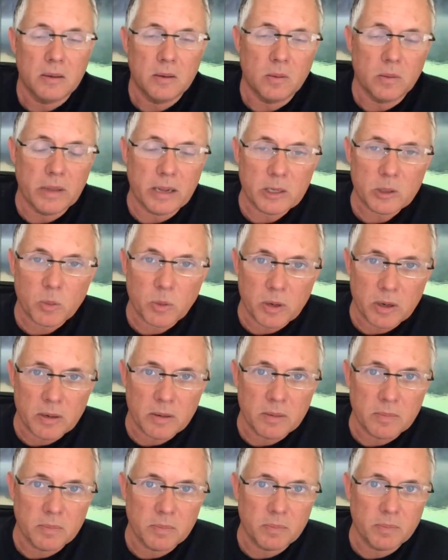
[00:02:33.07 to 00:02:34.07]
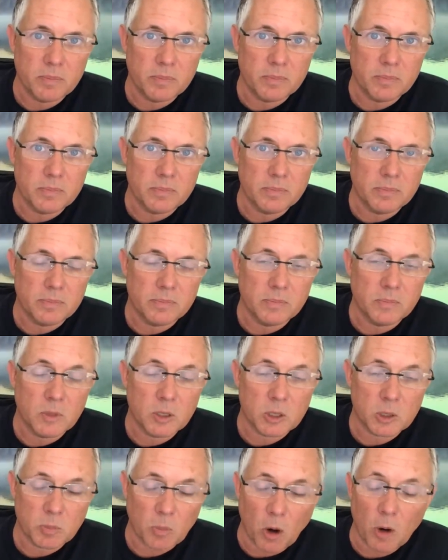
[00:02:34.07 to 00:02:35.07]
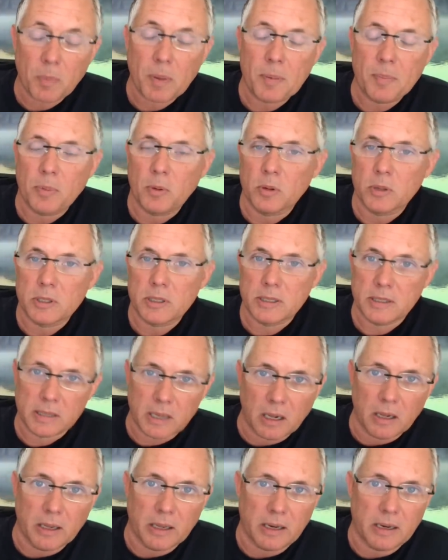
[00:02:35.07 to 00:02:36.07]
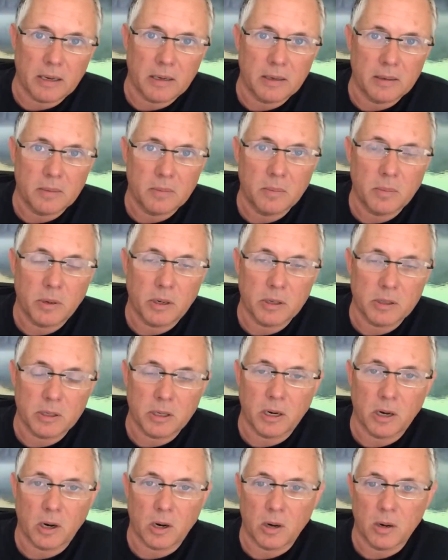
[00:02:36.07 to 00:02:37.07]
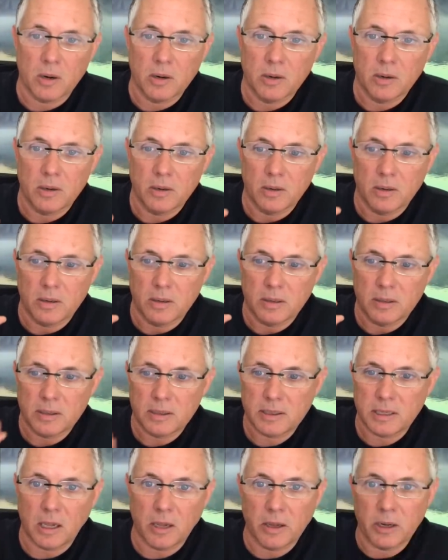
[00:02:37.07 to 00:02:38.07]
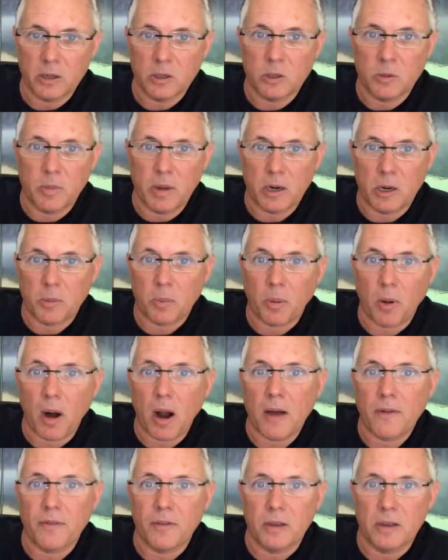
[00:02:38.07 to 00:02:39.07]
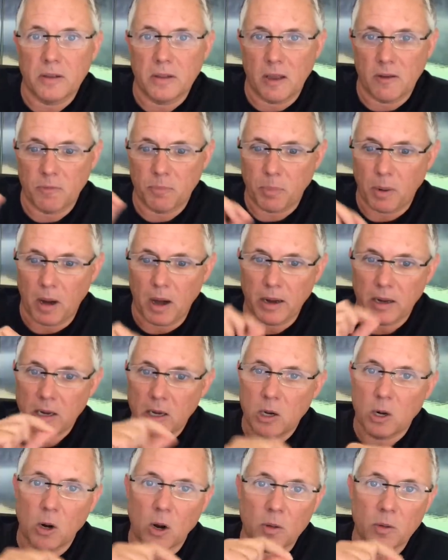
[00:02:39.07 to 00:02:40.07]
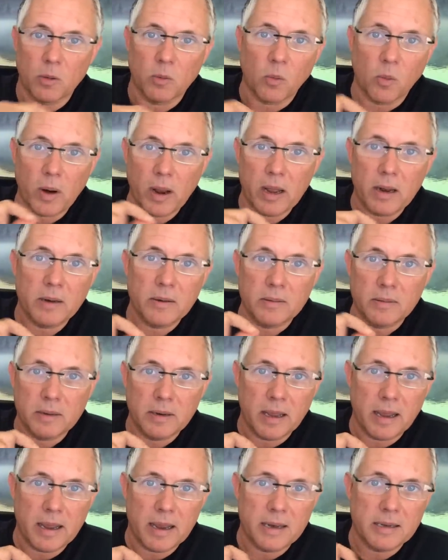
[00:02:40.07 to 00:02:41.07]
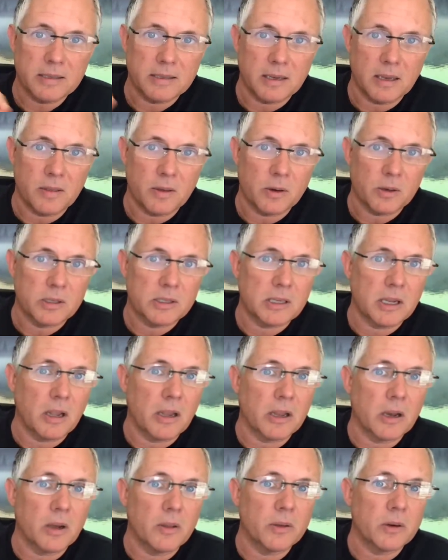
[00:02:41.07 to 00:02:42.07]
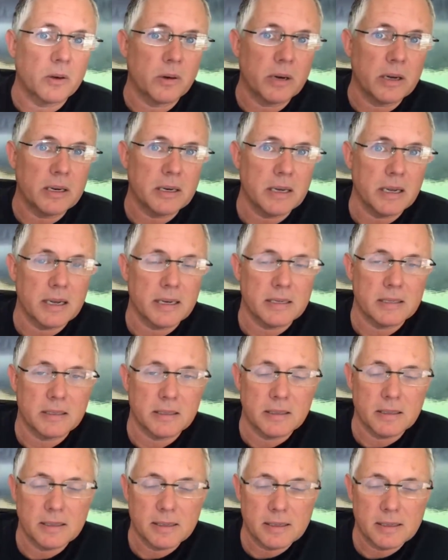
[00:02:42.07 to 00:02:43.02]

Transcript: That's when the smart people are selling because they're selling to make a profit. They've bought here on the red days and they're selling on the green days.